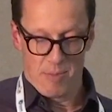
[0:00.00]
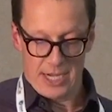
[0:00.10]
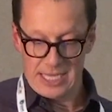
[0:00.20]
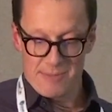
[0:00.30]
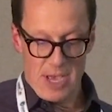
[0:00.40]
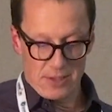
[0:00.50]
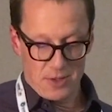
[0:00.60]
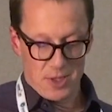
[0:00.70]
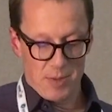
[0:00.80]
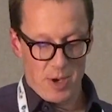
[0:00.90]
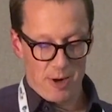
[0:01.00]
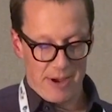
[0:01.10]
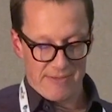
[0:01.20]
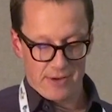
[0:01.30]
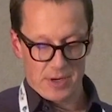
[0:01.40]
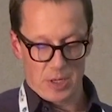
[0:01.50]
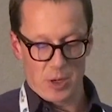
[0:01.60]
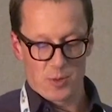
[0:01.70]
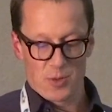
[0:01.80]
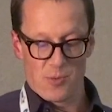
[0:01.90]
Marie's mentorship, however,
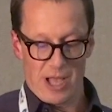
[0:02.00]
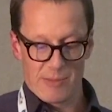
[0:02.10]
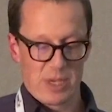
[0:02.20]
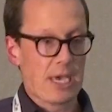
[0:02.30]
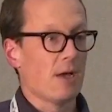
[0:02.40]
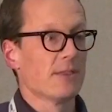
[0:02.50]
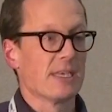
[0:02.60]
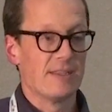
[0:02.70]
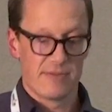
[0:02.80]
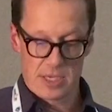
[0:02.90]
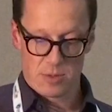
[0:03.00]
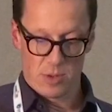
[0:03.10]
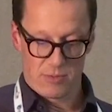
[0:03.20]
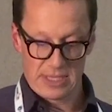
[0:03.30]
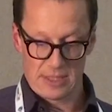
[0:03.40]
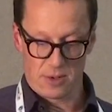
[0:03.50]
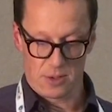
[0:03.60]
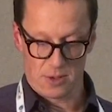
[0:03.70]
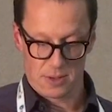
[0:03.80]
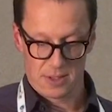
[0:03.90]
goes well beyond individual
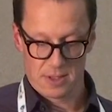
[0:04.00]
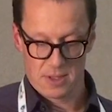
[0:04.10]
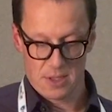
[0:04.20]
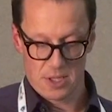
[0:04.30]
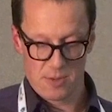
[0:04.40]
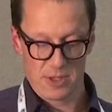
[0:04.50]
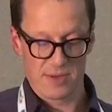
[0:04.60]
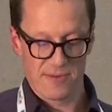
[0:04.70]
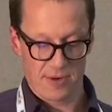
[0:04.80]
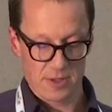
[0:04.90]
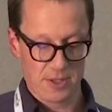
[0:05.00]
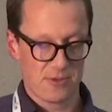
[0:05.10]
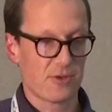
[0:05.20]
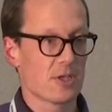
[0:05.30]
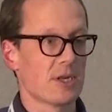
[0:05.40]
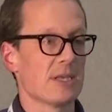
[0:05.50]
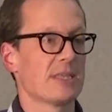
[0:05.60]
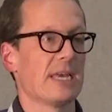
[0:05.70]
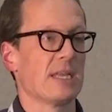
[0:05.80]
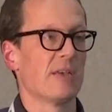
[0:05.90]
researchers. She was the first
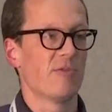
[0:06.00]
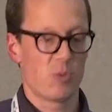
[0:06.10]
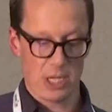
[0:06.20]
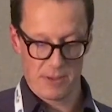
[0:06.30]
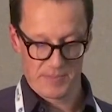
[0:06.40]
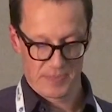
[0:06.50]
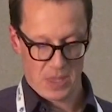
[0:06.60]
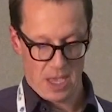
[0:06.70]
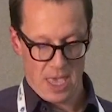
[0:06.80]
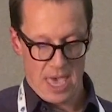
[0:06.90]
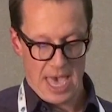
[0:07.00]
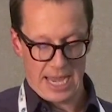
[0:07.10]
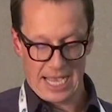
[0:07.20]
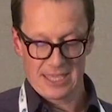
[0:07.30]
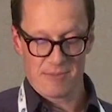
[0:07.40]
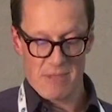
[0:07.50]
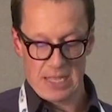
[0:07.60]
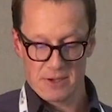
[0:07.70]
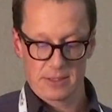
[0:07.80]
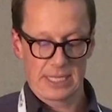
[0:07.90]
nutritionist at IFPRI and has
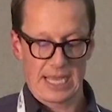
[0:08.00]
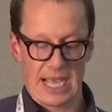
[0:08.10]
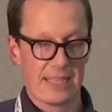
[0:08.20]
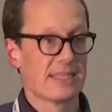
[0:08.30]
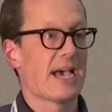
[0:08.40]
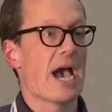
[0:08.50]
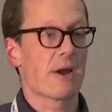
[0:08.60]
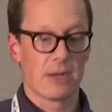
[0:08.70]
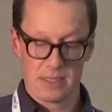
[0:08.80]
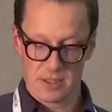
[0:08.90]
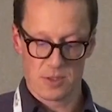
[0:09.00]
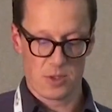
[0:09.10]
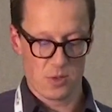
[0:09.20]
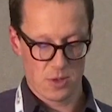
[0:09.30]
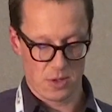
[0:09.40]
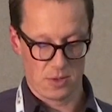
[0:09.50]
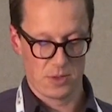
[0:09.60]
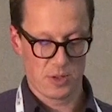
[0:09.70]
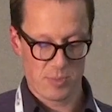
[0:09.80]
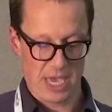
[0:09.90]
mentored that entire
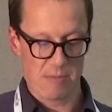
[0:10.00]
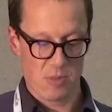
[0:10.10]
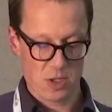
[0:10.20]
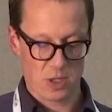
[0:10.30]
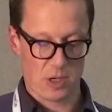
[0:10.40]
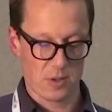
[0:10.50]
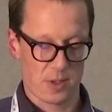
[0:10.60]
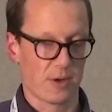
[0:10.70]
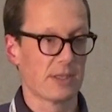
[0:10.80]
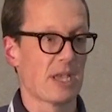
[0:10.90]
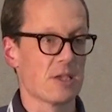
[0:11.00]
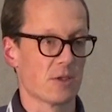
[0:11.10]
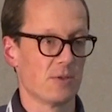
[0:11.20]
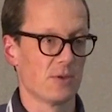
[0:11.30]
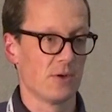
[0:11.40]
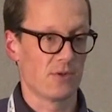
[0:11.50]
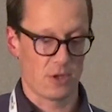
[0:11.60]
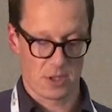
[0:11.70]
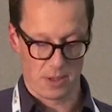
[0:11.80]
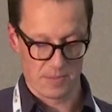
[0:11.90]
institution to pay much closer attention to
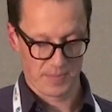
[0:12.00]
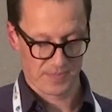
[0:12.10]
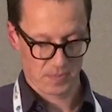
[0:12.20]
nutrition.